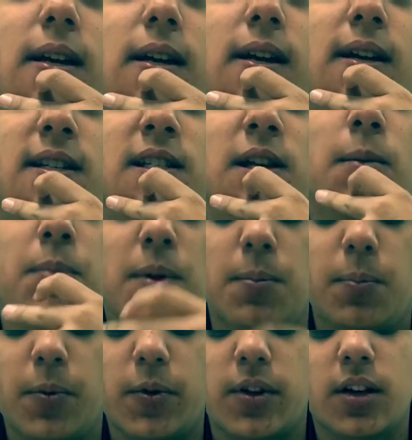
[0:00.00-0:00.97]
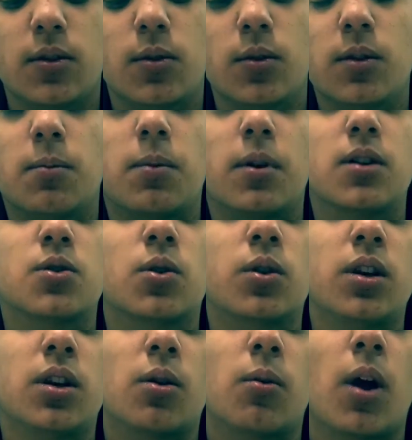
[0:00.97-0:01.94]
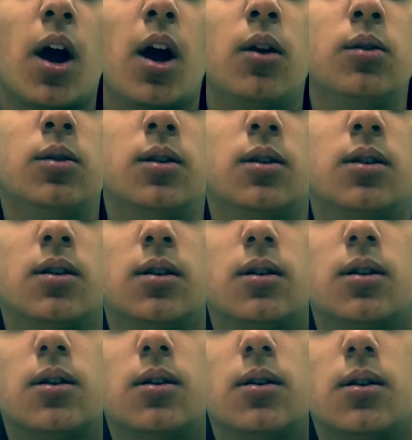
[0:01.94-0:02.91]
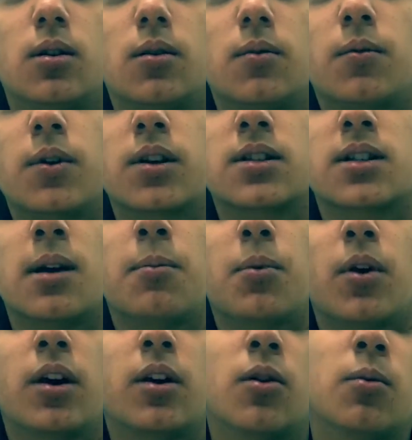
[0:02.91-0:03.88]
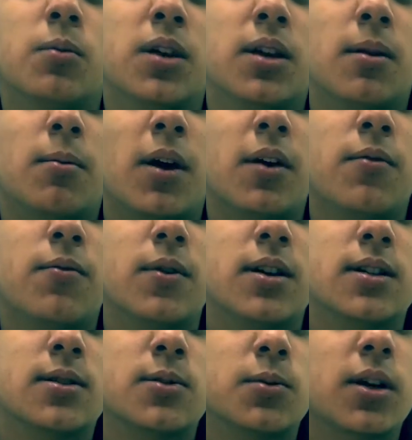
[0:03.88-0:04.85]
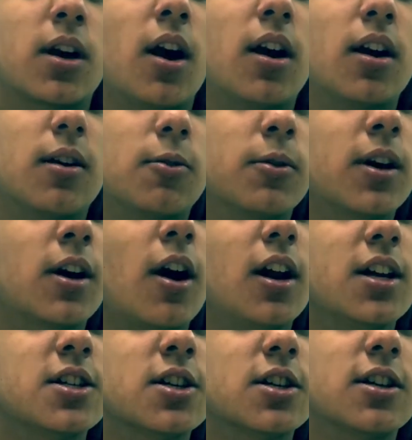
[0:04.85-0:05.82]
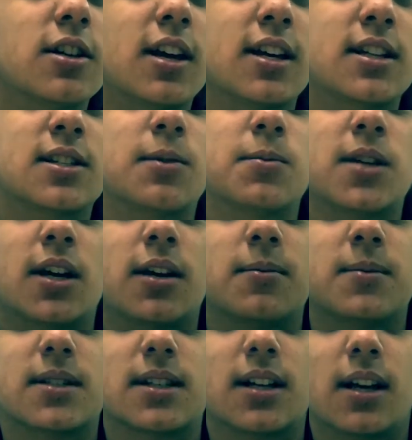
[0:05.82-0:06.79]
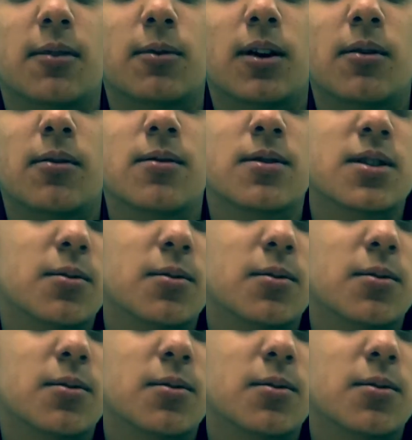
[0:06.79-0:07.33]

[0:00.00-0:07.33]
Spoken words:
because some people, they do it by joking around. for example, I know me and my friends, we call each other that sometimes. Like whenever